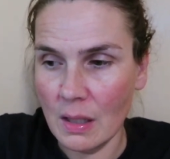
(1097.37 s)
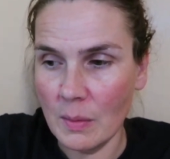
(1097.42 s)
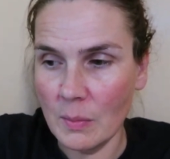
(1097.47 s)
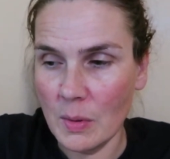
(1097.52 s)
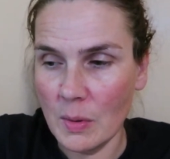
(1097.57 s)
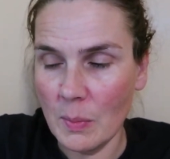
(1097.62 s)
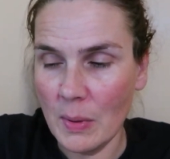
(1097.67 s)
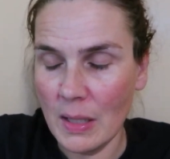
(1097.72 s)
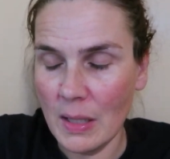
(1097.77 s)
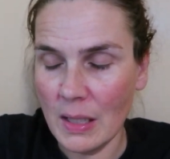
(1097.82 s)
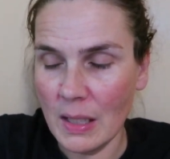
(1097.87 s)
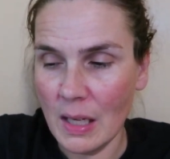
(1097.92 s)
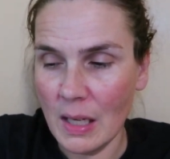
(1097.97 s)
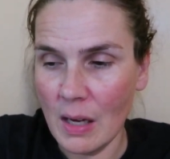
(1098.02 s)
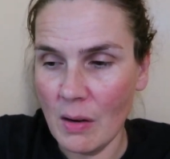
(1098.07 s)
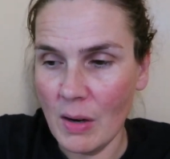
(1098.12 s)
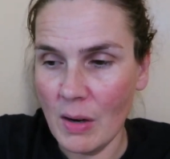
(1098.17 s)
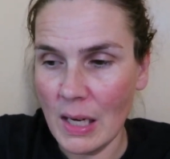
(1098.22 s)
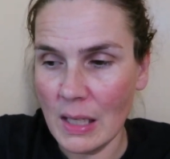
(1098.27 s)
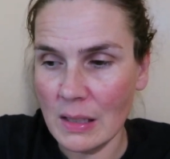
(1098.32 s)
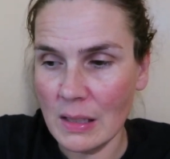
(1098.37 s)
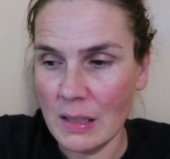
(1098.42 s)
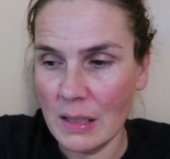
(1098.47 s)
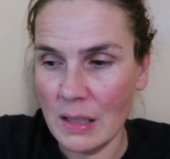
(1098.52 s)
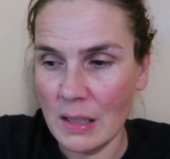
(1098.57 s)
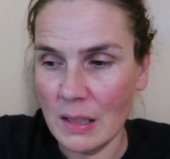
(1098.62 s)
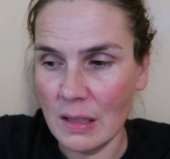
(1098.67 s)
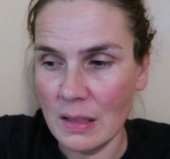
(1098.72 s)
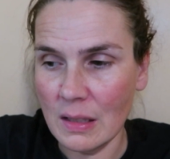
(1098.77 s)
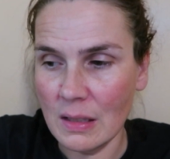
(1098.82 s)
depending how
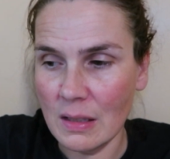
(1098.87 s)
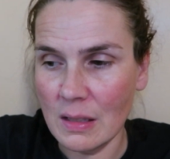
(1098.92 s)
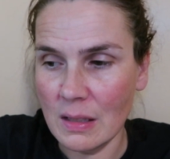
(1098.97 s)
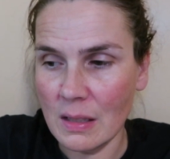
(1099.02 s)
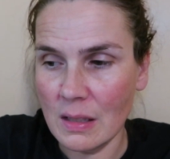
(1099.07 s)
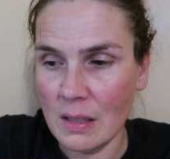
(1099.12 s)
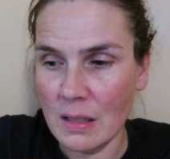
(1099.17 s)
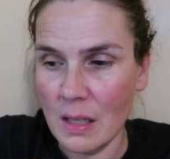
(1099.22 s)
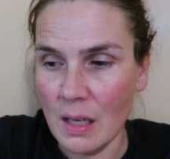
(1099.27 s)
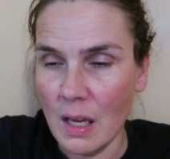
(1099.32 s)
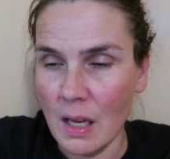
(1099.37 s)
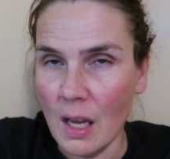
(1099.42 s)
hectic it is.